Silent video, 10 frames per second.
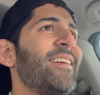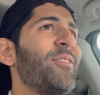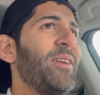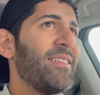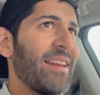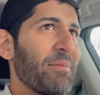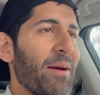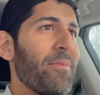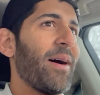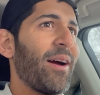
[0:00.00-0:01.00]
Reason I'm
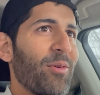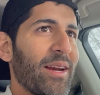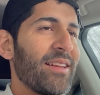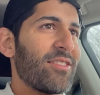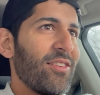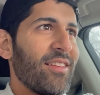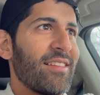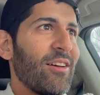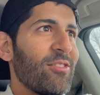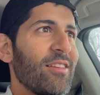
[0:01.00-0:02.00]
coming by, we're going to turn this
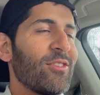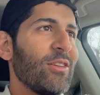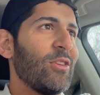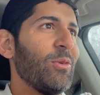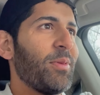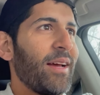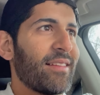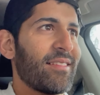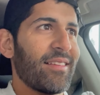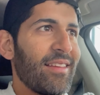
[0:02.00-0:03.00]
house into a
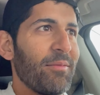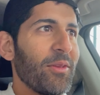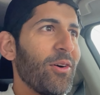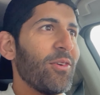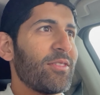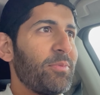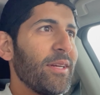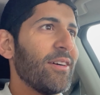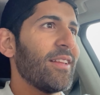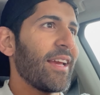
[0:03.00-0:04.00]
duplex. Give him the whole
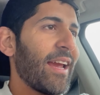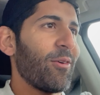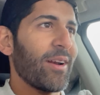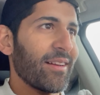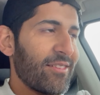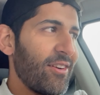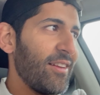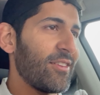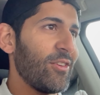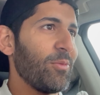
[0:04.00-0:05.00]
spiel, like, hey, we're going to turn it
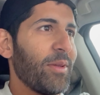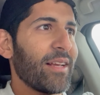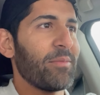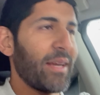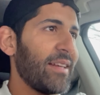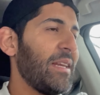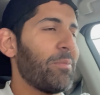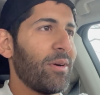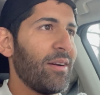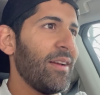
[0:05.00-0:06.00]
into a duplex, make it
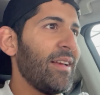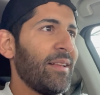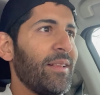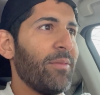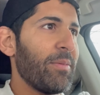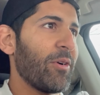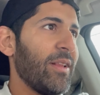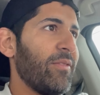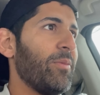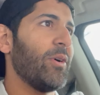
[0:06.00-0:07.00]
deeper, a little bit more
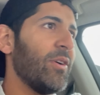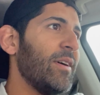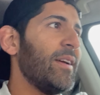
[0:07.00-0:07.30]
livable.